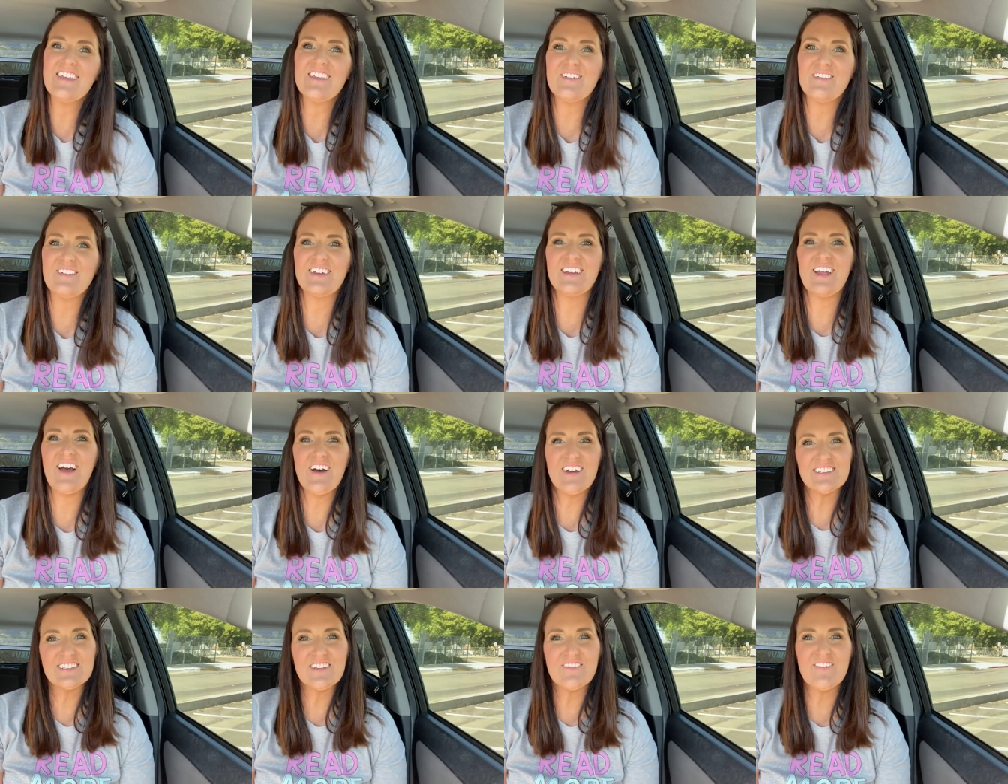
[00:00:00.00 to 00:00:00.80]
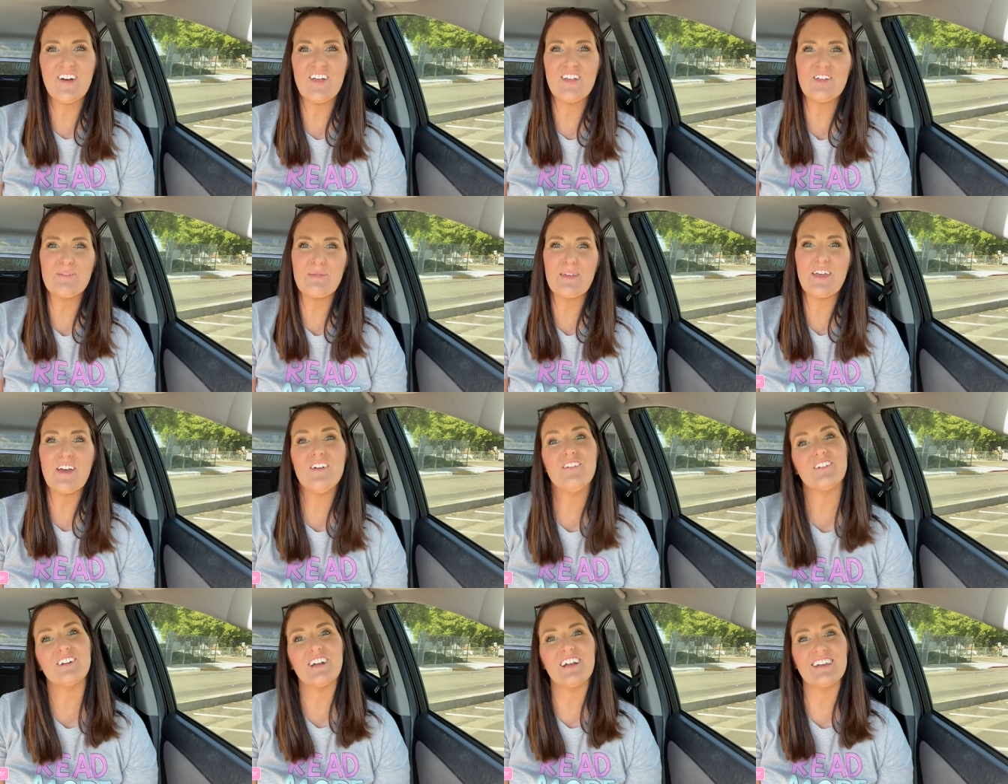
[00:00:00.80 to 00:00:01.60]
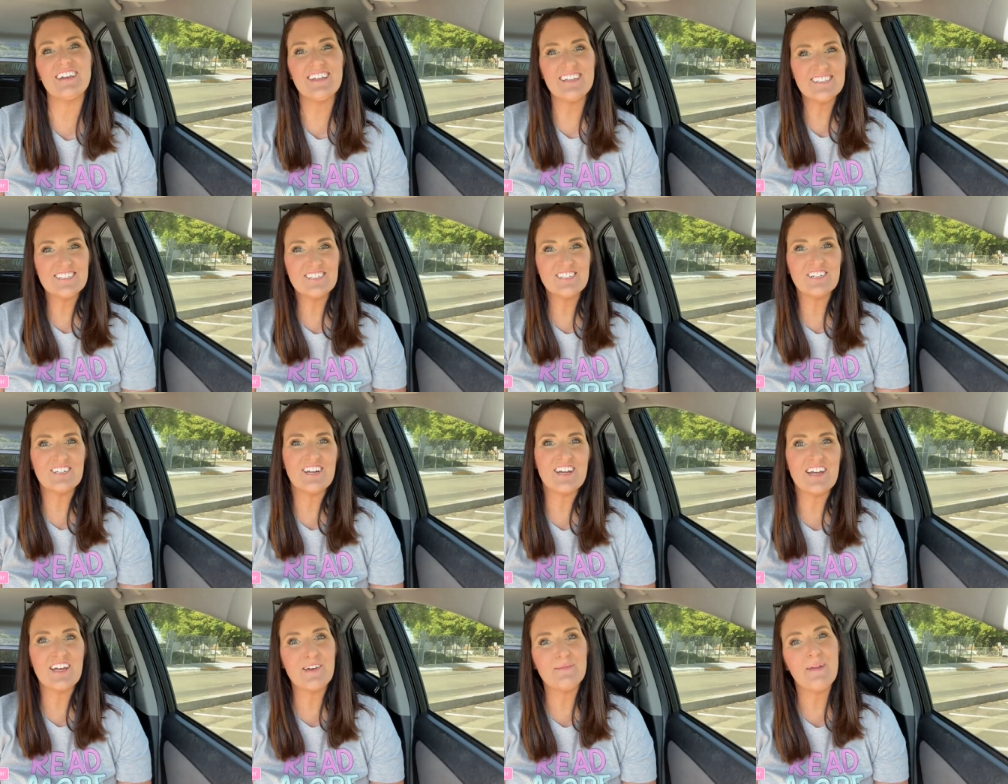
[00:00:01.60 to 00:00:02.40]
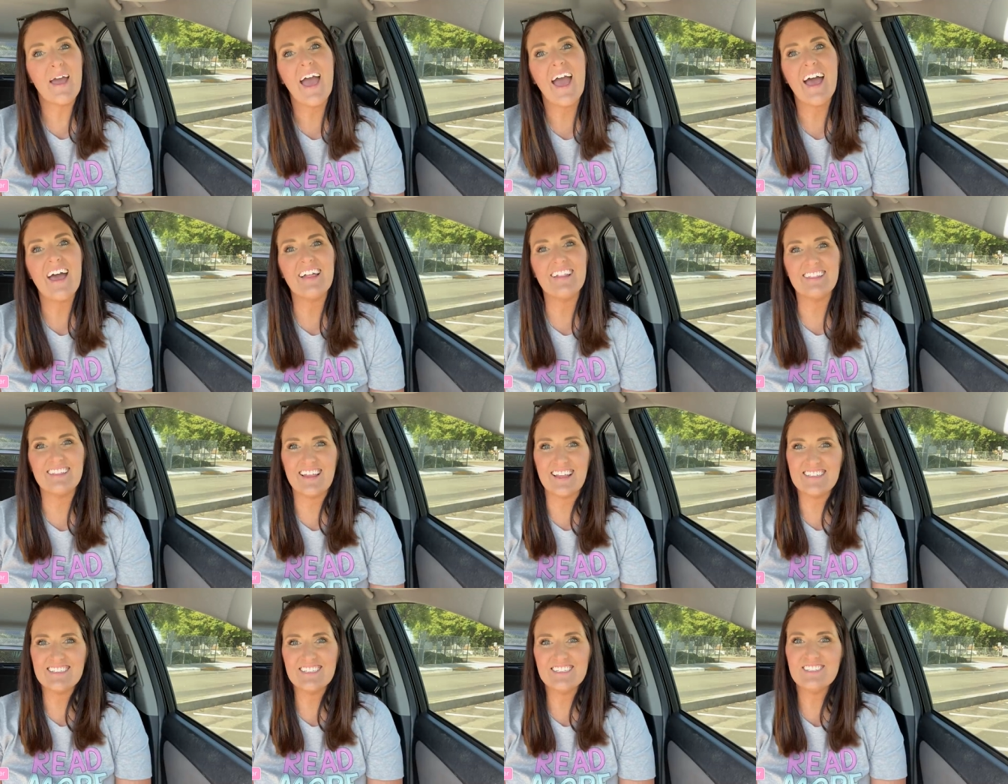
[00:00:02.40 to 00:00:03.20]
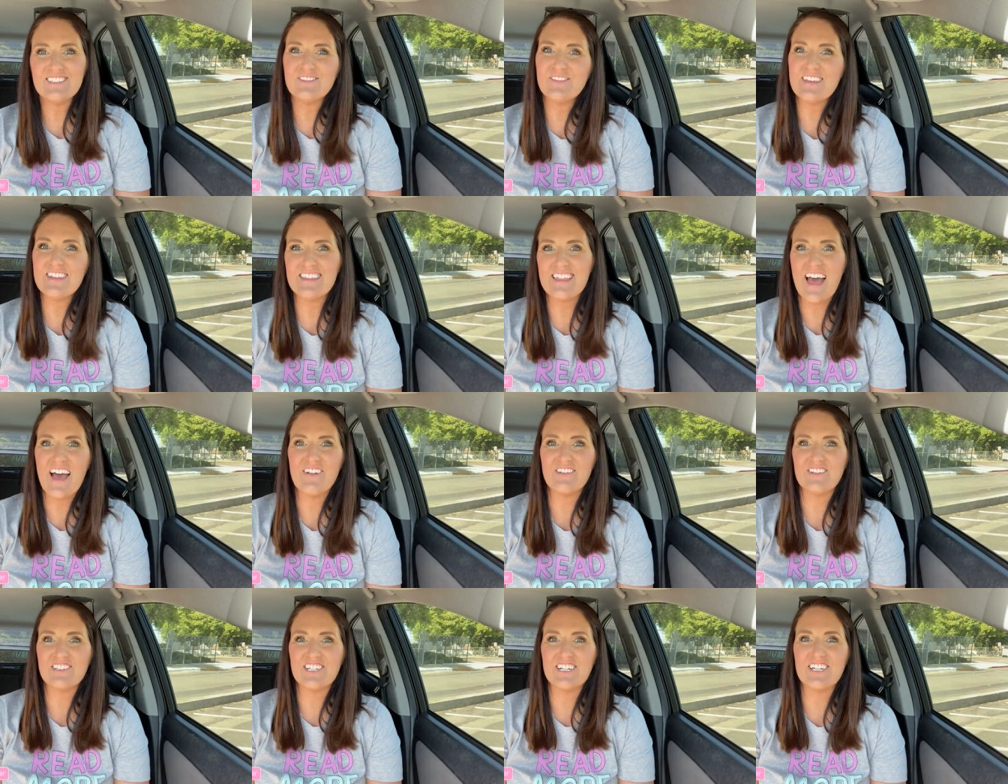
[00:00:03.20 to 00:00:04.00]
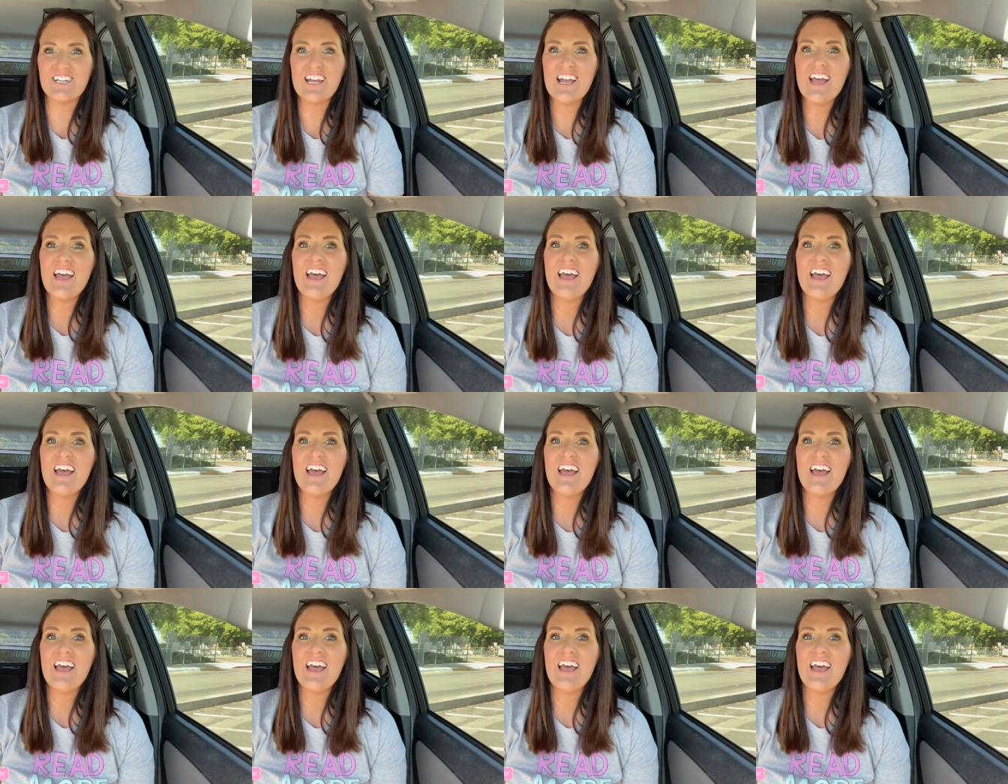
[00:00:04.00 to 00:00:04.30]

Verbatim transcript: You can also follow me over on Instagram at Lessons with Laughter.